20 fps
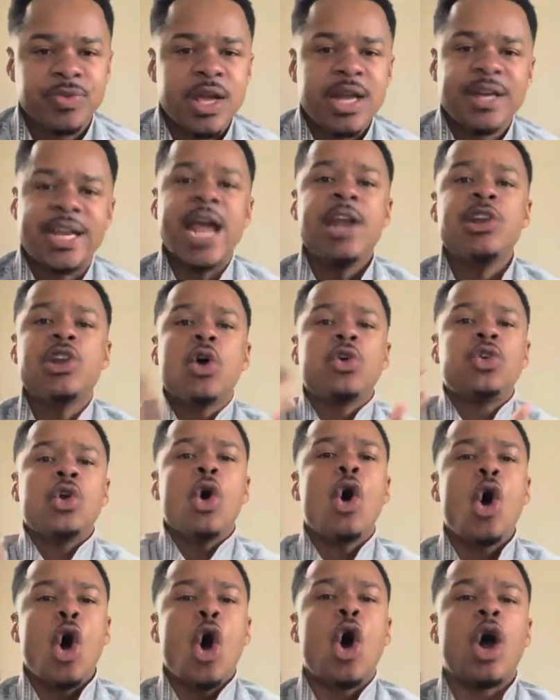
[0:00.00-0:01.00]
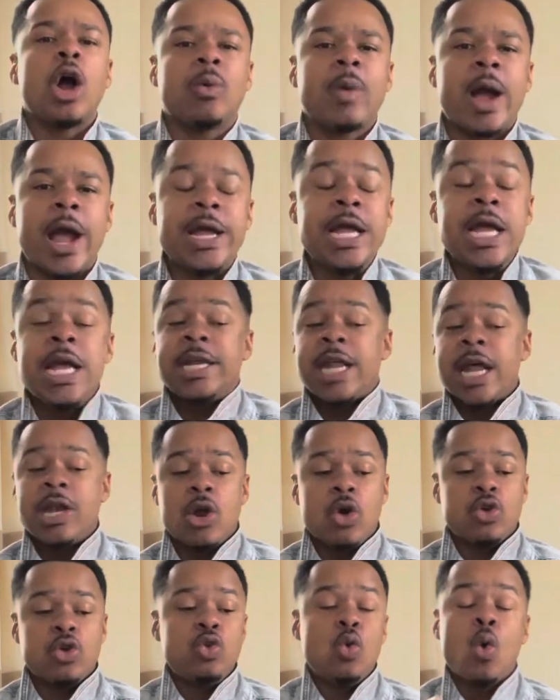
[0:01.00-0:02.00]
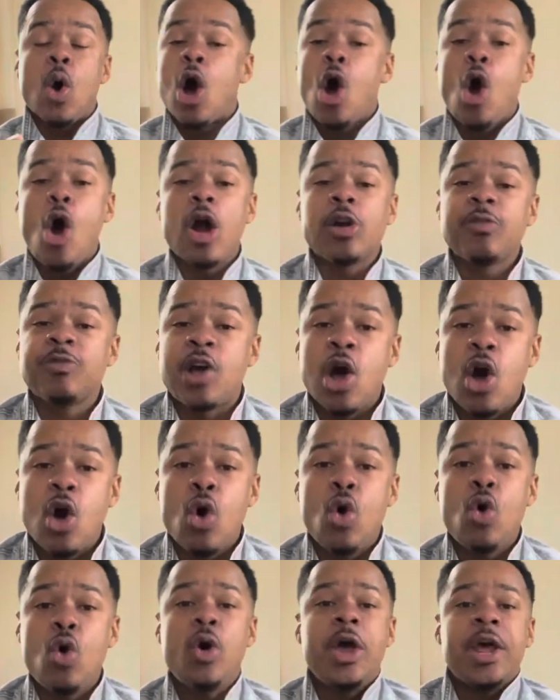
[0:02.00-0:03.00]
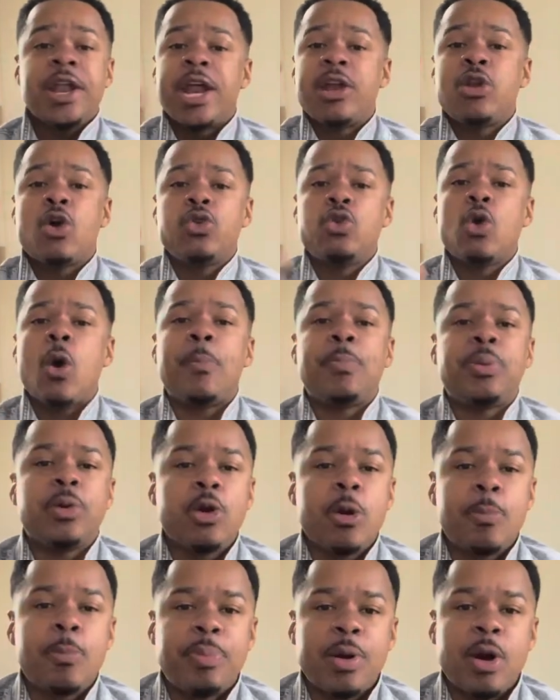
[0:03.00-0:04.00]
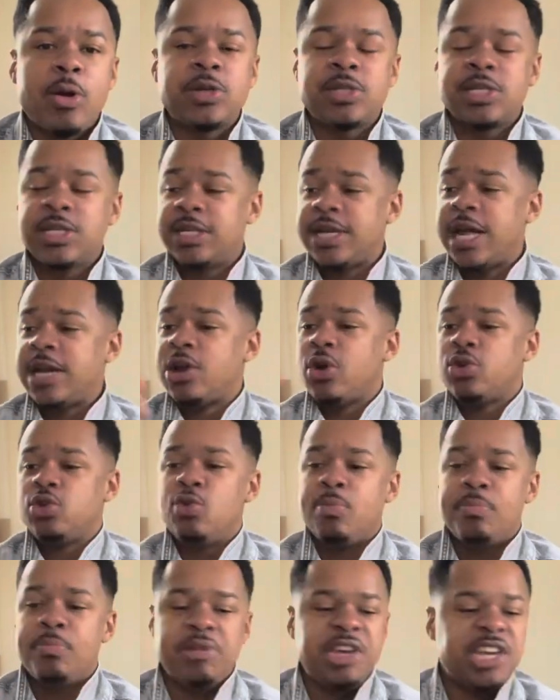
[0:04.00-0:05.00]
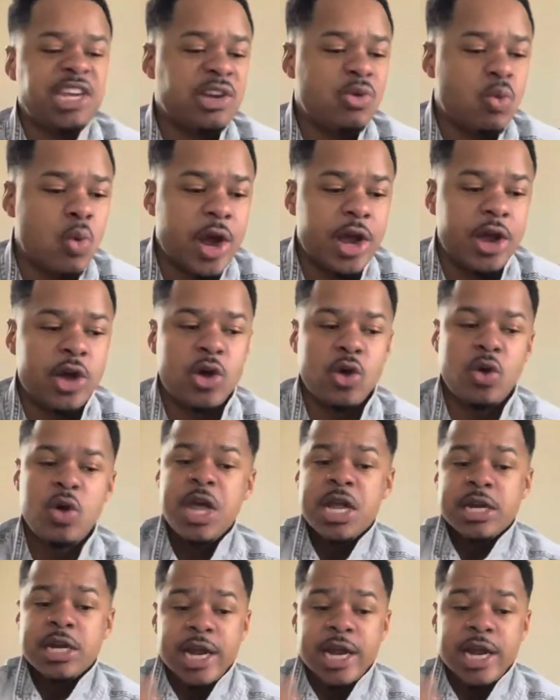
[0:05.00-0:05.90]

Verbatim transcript: They know your heart right. They know you a heart of gold. They know you a pure person. They know you mean well.